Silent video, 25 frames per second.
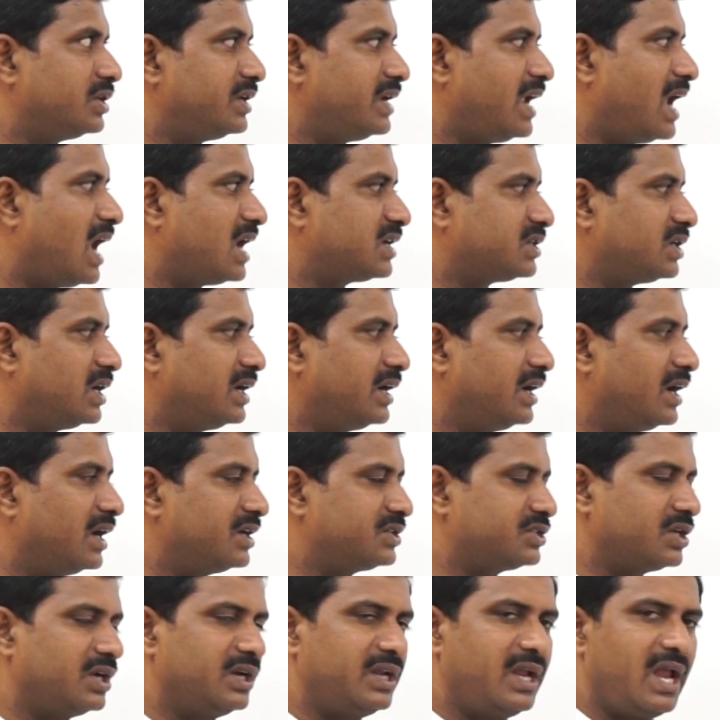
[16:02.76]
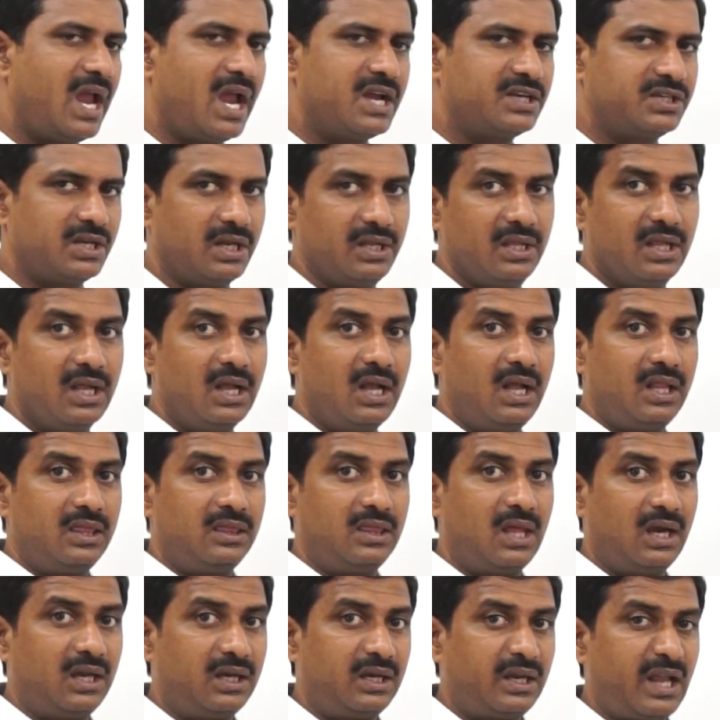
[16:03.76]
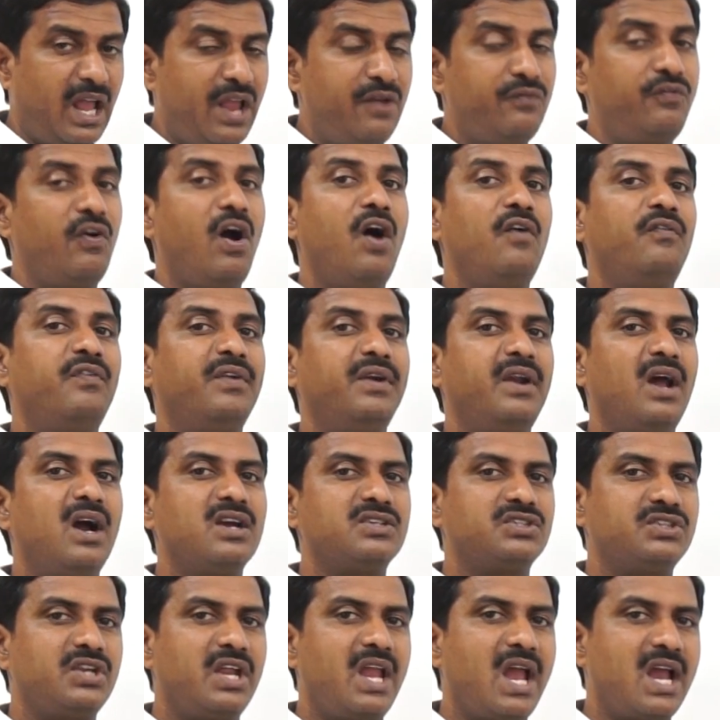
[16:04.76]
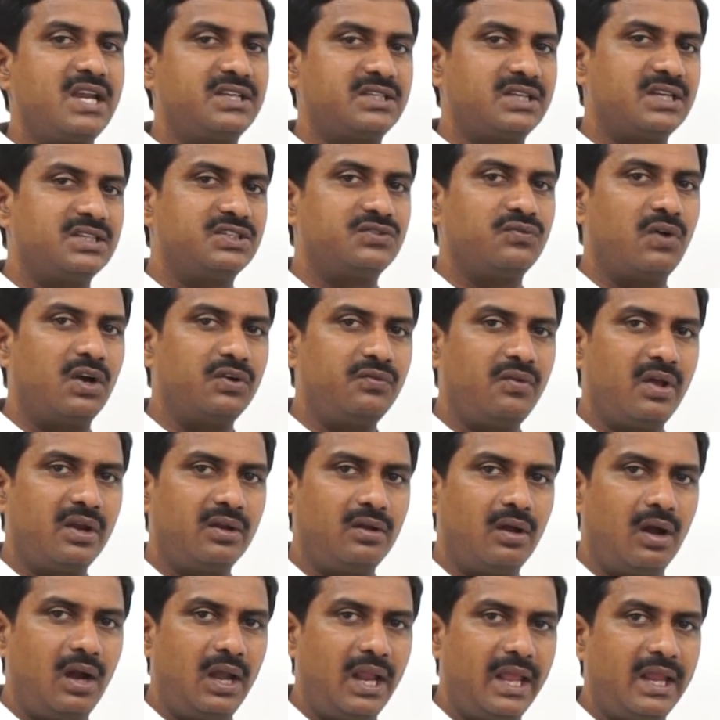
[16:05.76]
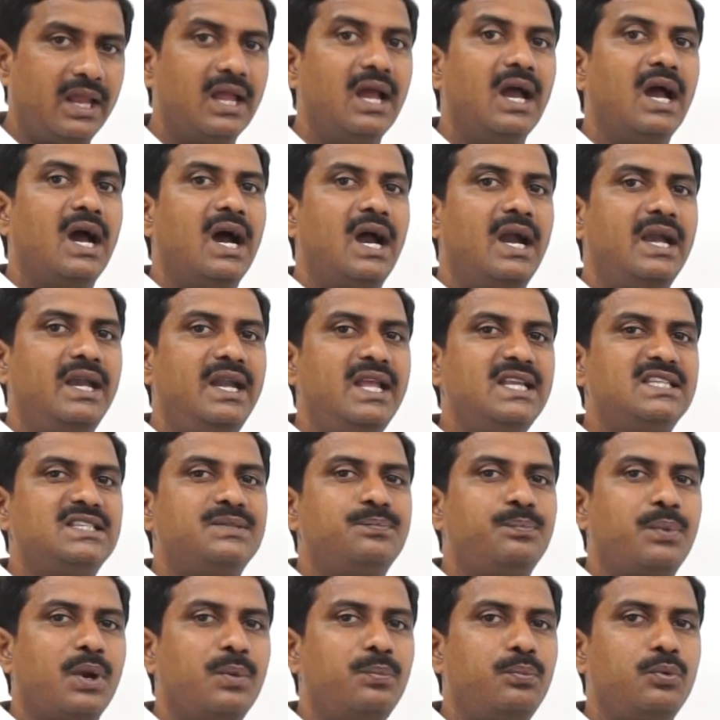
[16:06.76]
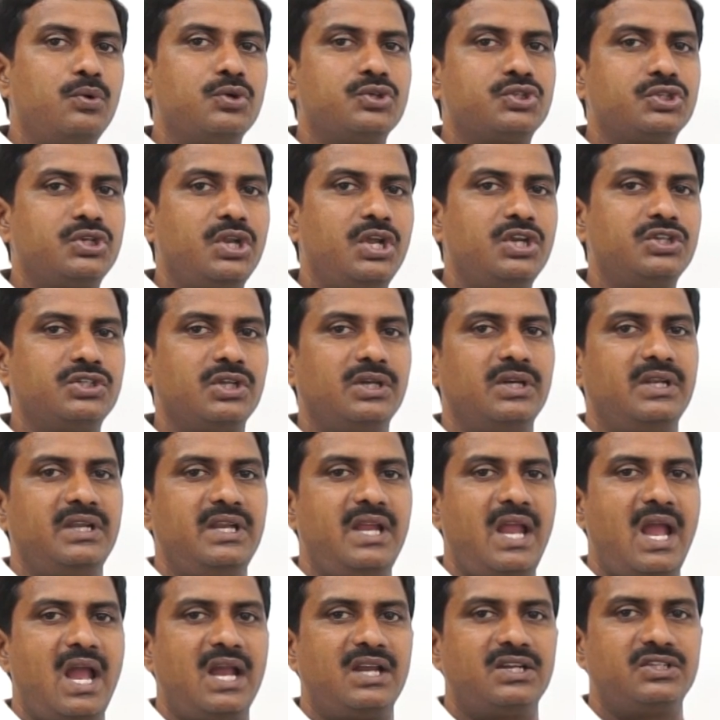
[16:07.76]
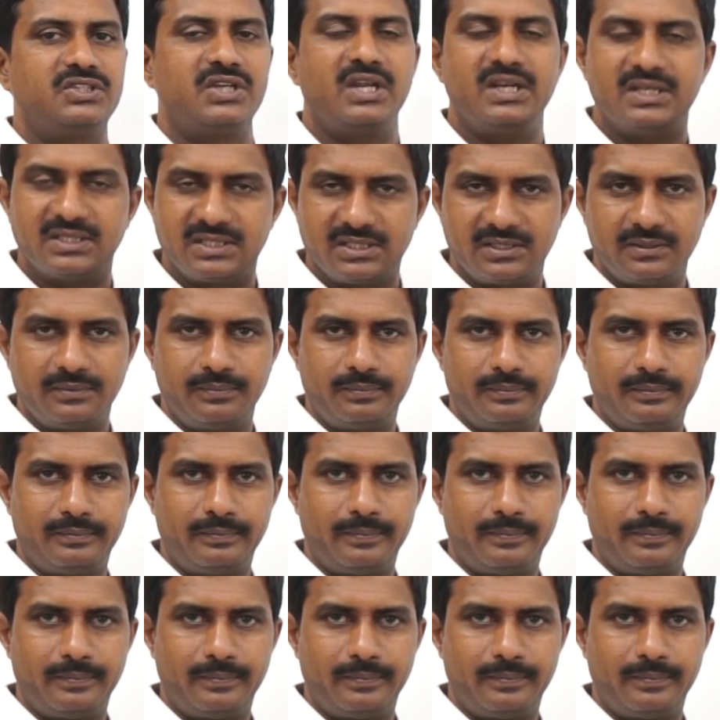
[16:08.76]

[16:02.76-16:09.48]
reaction, reduction reaction. That type of redox reactions what we are calling disproportionation reactions.